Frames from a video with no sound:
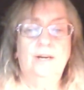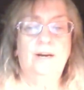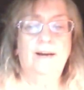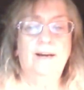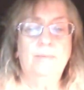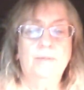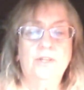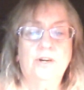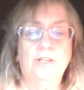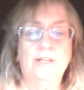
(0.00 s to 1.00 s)
All right, I could put
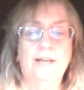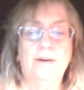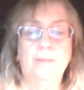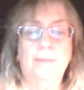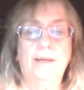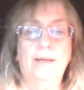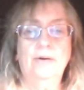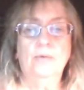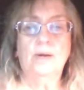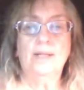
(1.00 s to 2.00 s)
Charlie down in the bottom. I
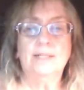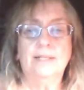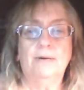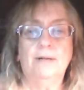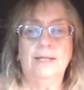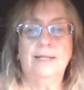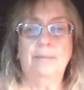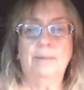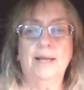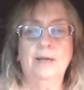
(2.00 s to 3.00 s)
don't know why it's glaring like
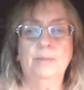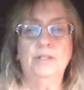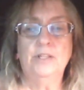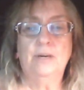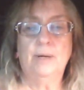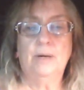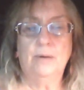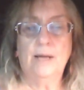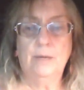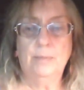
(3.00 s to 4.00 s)
that, but I could put, there we
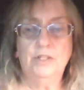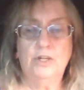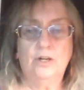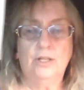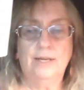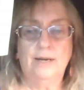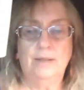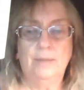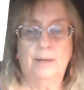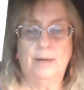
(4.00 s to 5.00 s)
go. I could put Charlie down
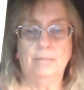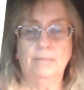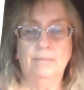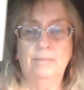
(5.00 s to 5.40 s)
in the bottom.